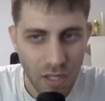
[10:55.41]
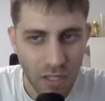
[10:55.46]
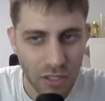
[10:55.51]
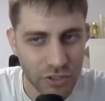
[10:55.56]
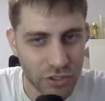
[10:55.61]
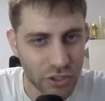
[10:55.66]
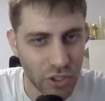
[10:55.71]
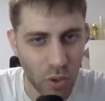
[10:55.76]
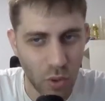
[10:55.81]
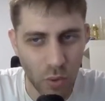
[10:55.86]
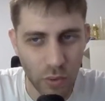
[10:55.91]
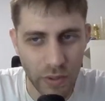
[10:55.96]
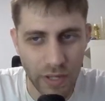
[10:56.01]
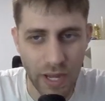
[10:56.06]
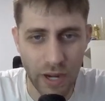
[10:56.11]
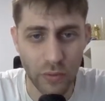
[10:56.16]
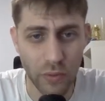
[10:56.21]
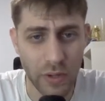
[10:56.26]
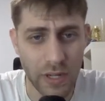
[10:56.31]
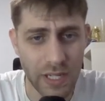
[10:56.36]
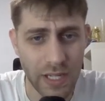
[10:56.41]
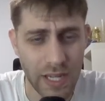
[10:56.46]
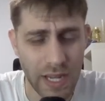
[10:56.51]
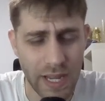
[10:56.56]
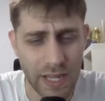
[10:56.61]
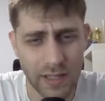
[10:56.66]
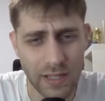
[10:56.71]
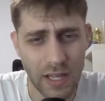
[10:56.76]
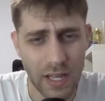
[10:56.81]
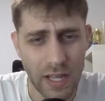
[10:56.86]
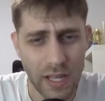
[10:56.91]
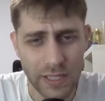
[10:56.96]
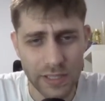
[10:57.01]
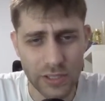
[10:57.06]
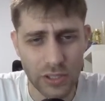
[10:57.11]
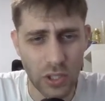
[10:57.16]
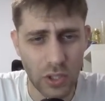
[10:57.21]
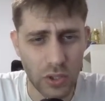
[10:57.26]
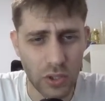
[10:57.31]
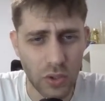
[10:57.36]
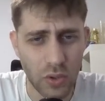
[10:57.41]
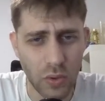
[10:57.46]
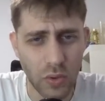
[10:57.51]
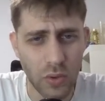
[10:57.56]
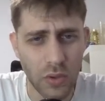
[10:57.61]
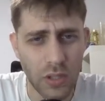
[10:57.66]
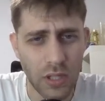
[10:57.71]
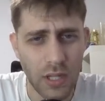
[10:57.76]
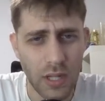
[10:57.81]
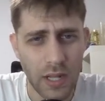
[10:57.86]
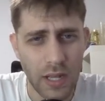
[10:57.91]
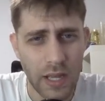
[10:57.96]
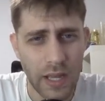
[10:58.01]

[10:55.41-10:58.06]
So yeah, rook e8 is not good.